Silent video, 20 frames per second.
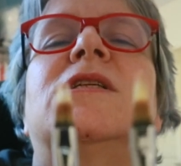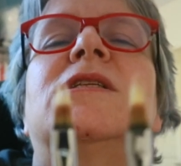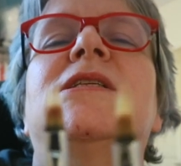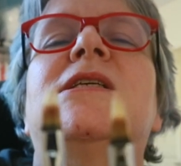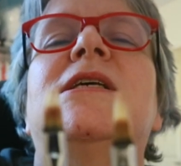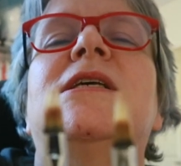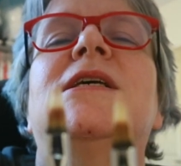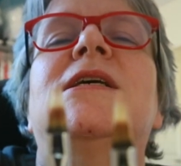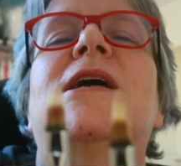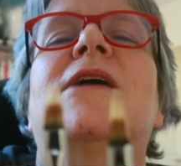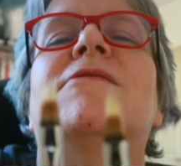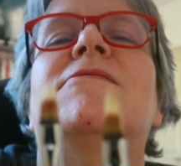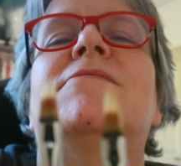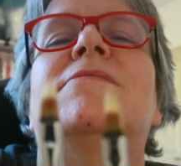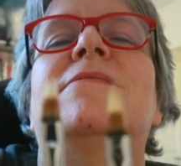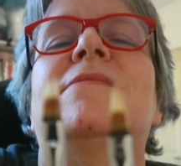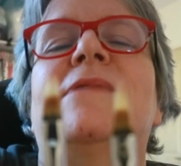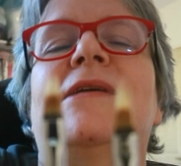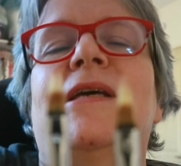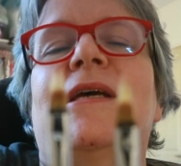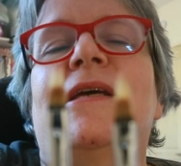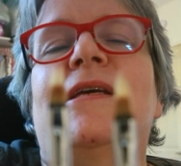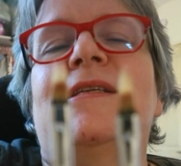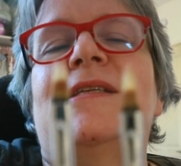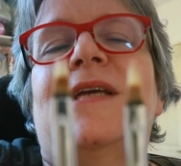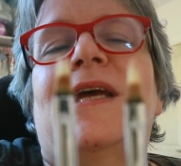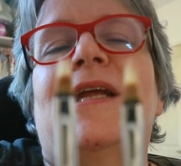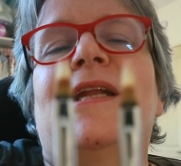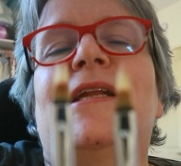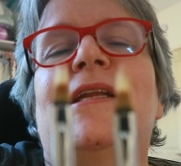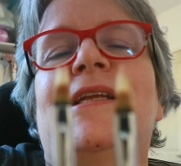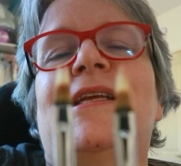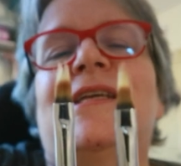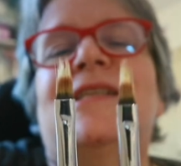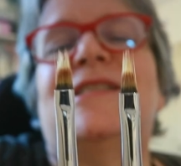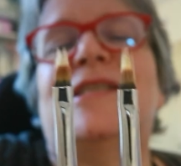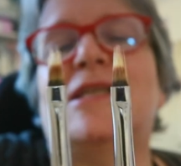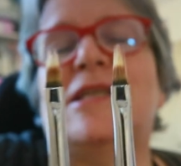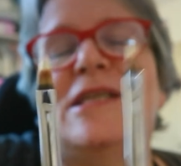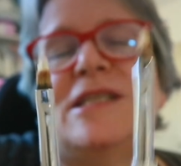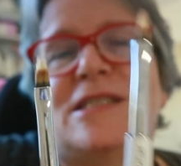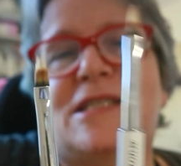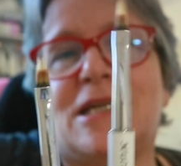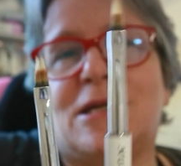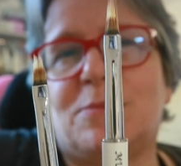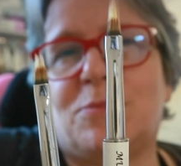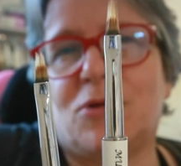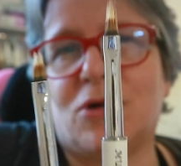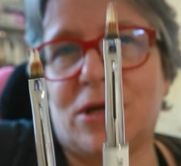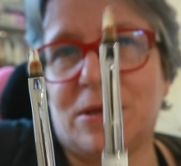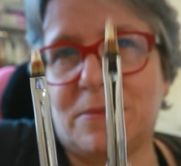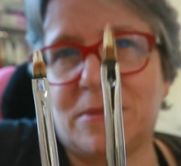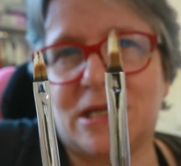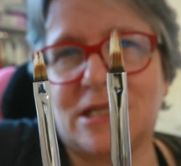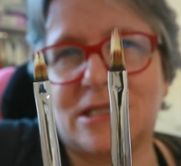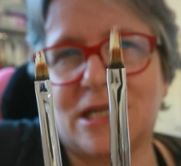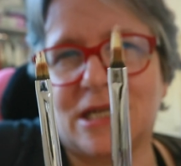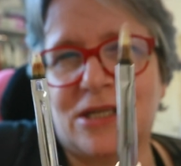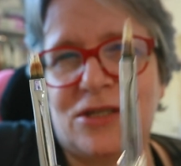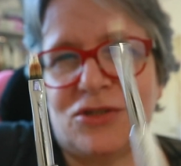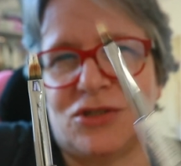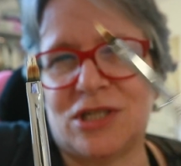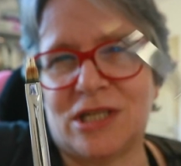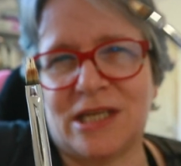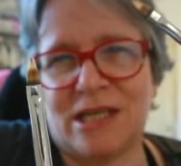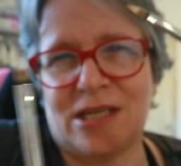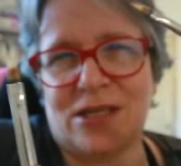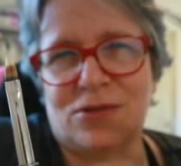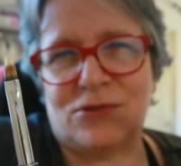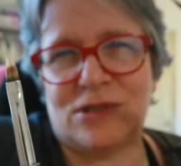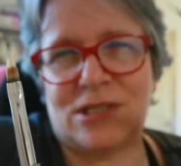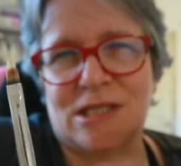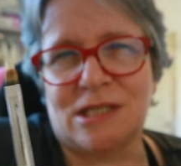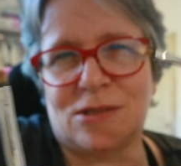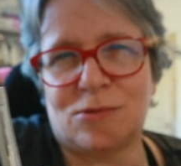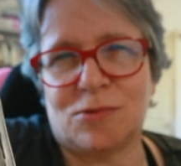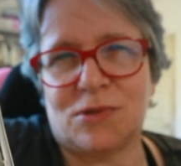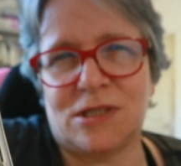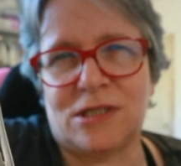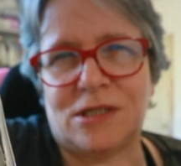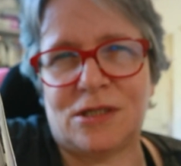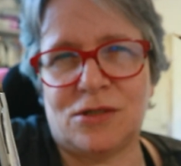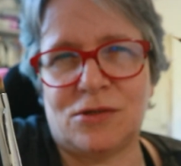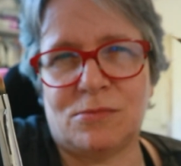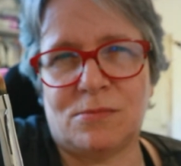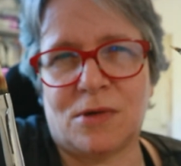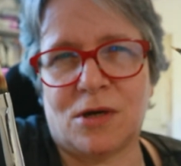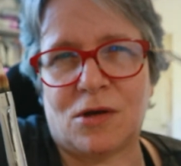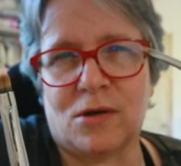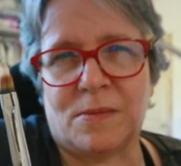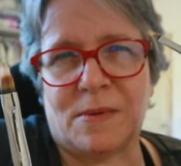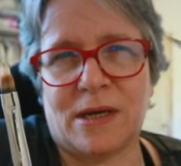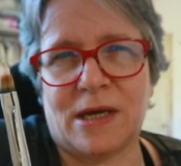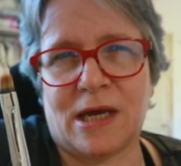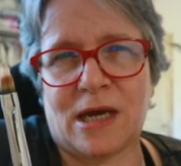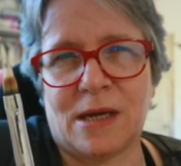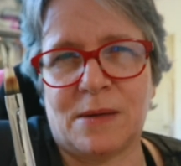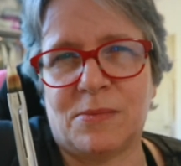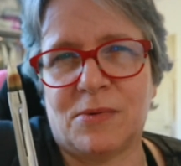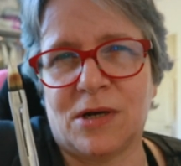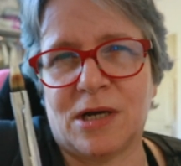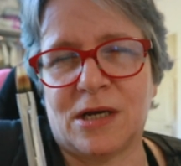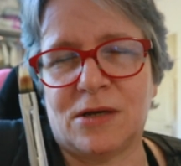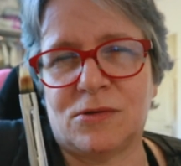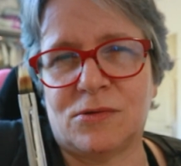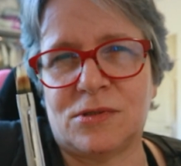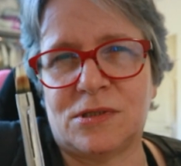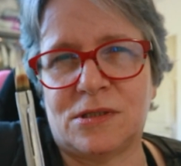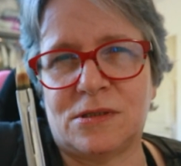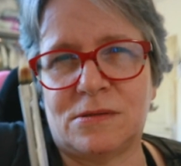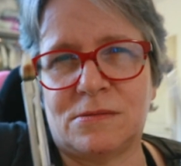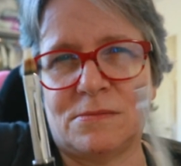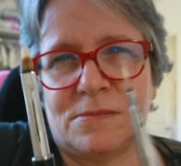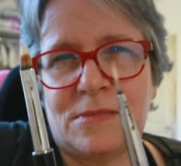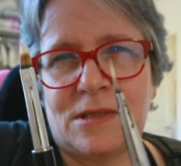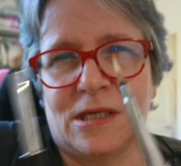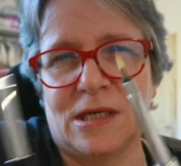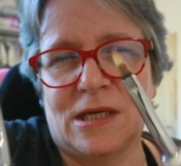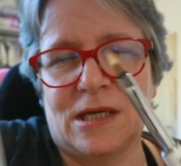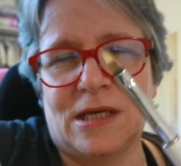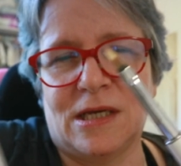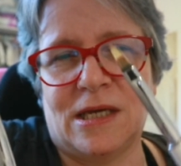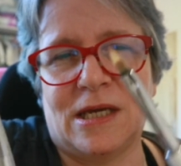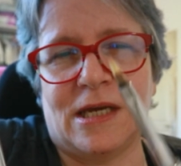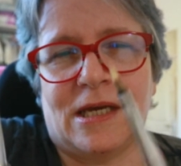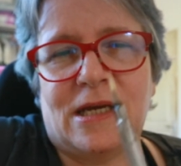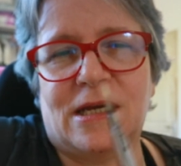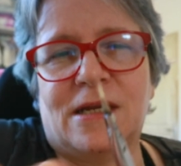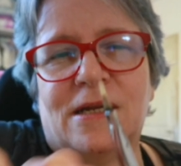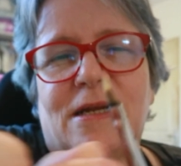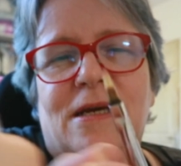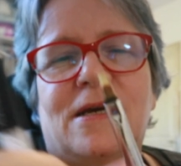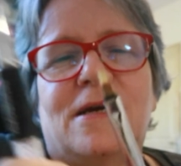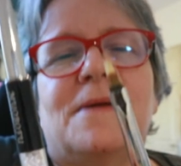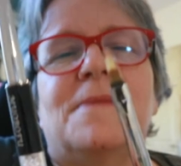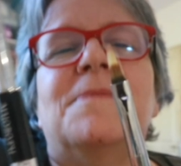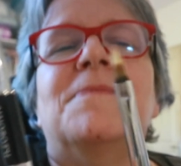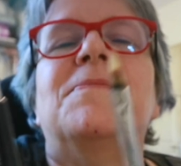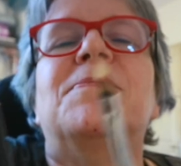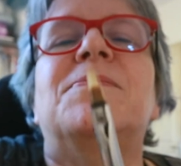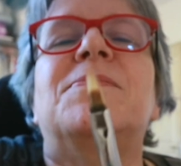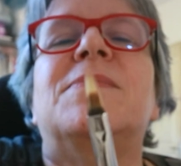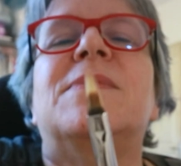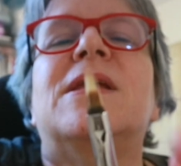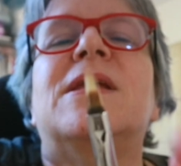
can see, I've, and it's a, is in a point because I usually use this one to do all my eyebrows, and um,